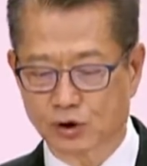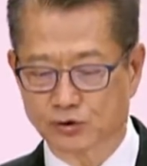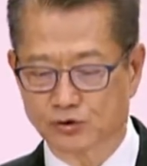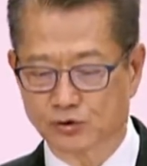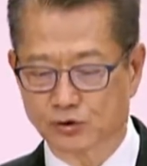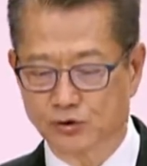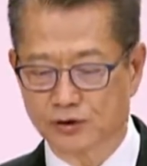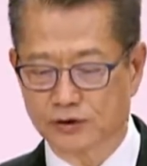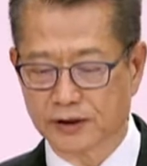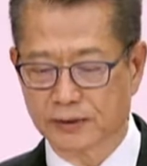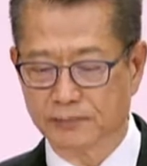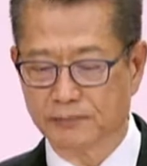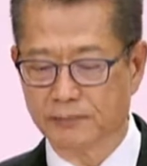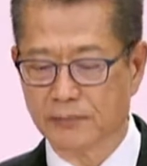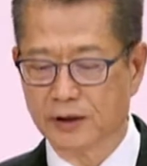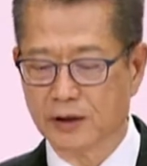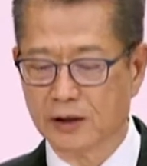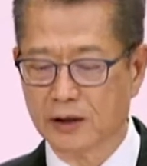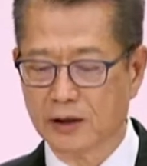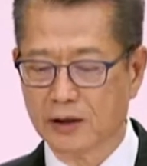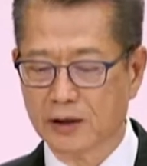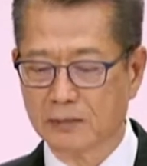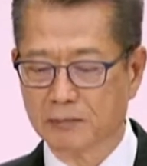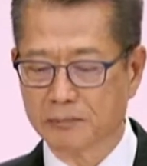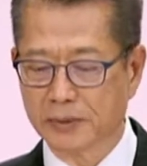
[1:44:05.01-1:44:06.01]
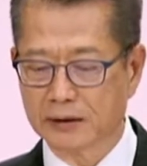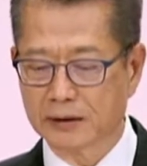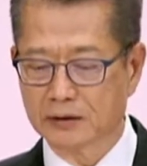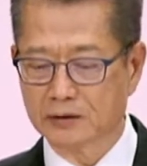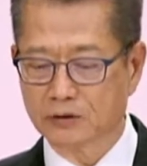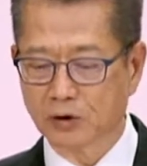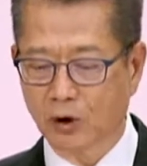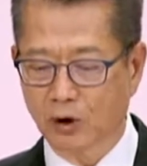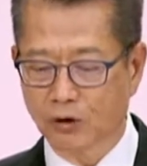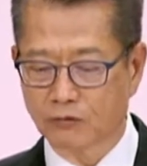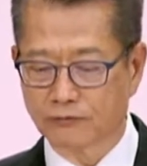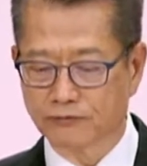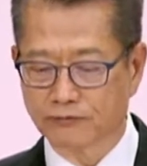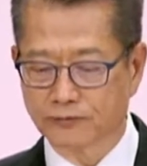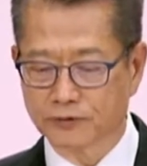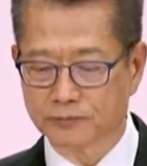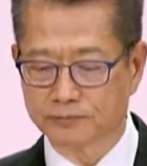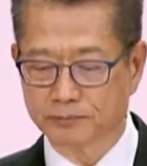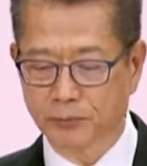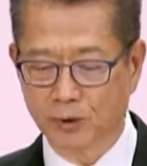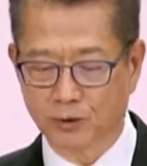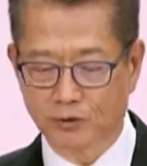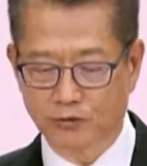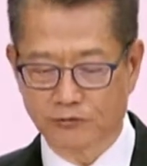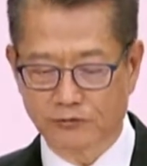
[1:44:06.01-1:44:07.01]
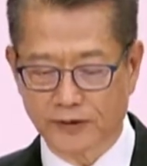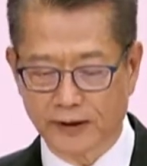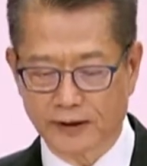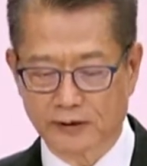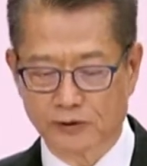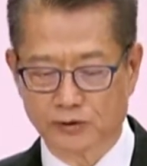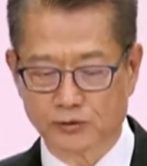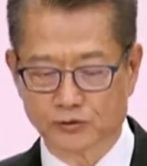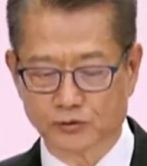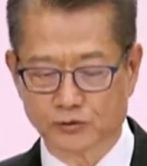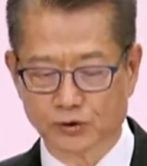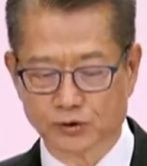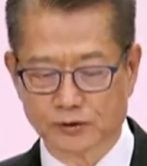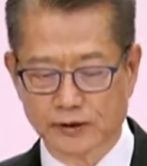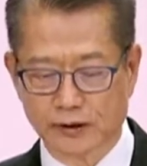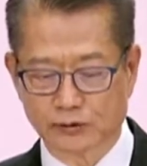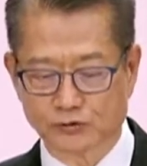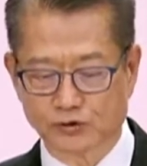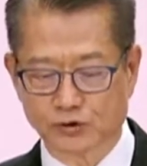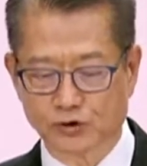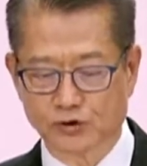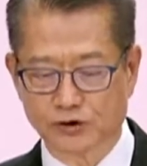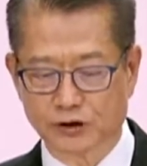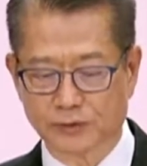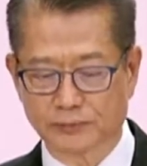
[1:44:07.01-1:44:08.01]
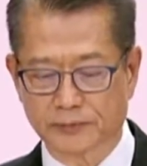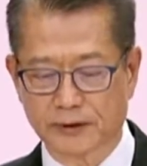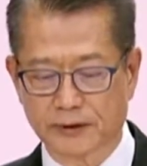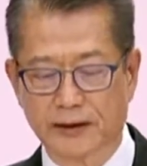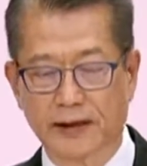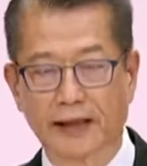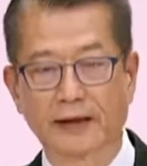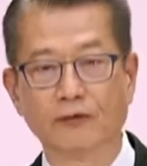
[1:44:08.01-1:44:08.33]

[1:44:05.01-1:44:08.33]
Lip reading: and financial professionals in environmental, social and governance,